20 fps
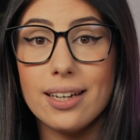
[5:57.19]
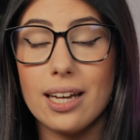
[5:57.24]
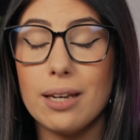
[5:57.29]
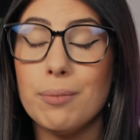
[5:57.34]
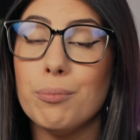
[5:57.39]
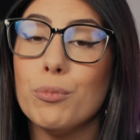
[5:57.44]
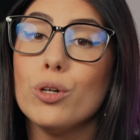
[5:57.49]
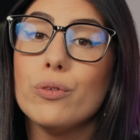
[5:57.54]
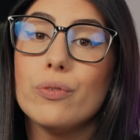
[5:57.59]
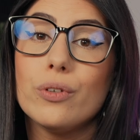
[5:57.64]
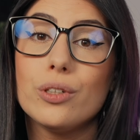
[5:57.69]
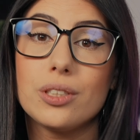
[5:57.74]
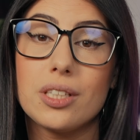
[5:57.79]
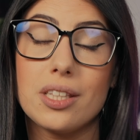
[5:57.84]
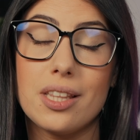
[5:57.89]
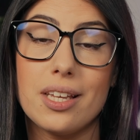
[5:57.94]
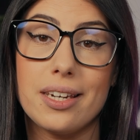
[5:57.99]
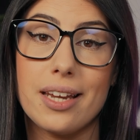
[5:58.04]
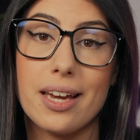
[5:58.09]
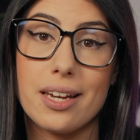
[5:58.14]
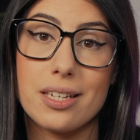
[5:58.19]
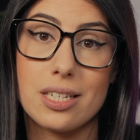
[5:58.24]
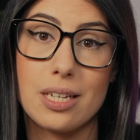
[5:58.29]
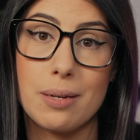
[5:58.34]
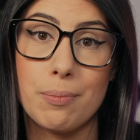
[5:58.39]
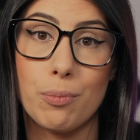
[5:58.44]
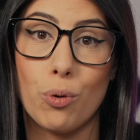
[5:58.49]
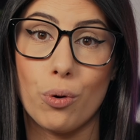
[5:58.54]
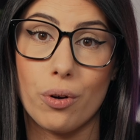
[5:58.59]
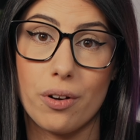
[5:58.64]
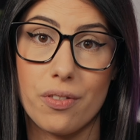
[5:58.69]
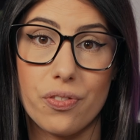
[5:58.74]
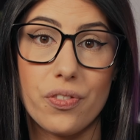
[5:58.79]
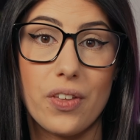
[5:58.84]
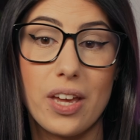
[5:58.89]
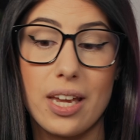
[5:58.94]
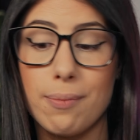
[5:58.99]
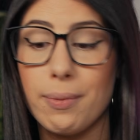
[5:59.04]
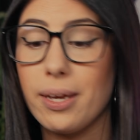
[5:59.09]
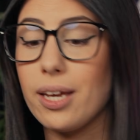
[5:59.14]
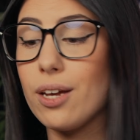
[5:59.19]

and move on to the next important thing,